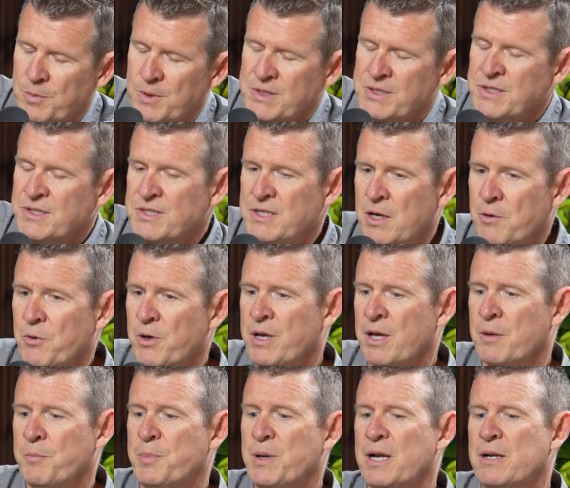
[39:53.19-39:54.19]
Business
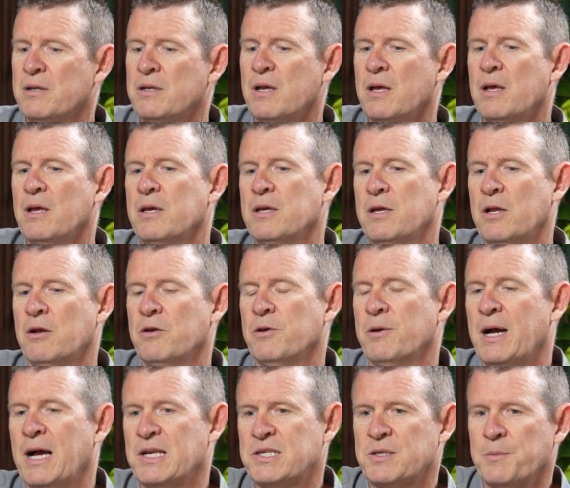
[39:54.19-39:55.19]
Networking. But, you know,
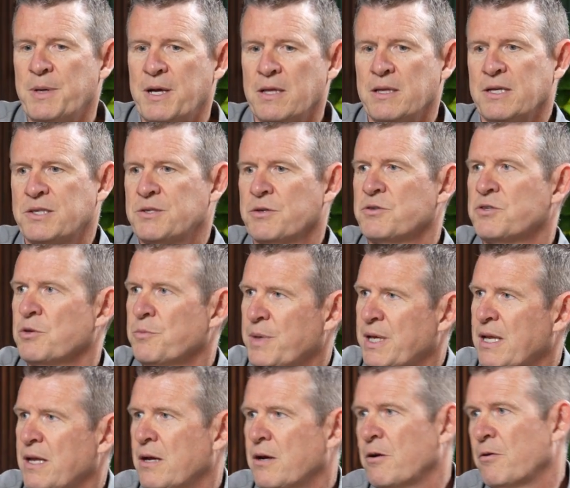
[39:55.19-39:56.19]
you asked about like social
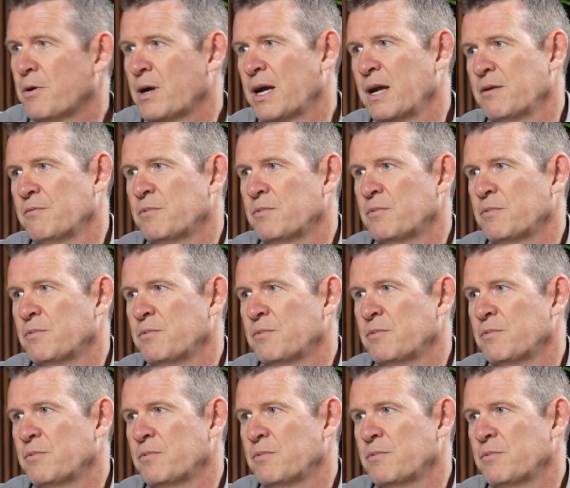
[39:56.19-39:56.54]
media, right?